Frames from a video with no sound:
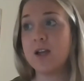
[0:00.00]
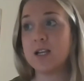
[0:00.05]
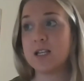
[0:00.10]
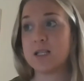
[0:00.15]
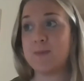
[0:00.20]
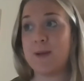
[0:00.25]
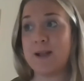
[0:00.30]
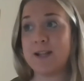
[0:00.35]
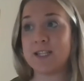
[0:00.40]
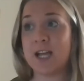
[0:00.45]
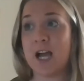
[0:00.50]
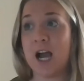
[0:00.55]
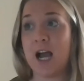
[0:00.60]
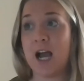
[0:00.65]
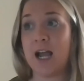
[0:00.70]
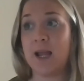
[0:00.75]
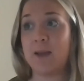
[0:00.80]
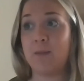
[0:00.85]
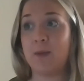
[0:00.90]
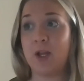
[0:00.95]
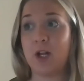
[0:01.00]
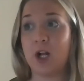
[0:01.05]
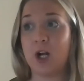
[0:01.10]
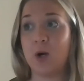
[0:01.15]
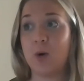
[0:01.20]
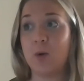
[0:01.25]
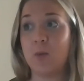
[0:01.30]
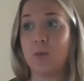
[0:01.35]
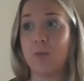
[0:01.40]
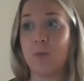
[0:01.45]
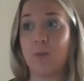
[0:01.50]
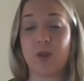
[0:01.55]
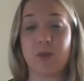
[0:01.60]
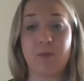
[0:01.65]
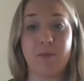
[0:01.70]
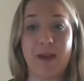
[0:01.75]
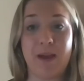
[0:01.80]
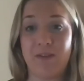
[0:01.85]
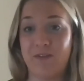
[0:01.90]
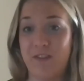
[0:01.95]
spend time, with
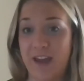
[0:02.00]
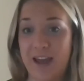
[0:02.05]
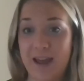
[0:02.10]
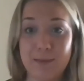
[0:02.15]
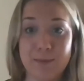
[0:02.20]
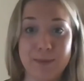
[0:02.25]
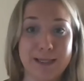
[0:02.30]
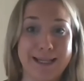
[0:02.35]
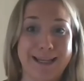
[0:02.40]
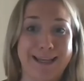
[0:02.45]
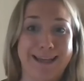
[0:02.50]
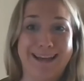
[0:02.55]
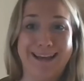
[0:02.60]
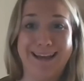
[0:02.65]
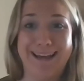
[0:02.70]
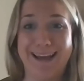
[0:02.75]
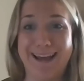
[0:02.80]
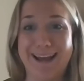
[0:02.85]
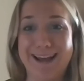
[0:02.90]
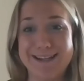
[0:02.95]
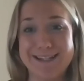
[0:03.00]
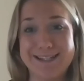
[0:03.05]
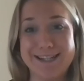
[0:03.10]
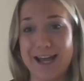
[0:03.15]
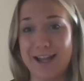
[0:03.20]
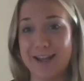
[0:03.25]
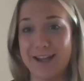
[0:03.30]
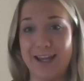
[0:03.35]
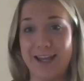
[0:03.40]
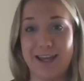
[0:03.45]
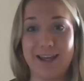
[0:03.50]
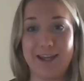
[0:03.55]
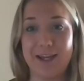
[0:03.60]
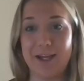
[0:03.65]
my family and telling,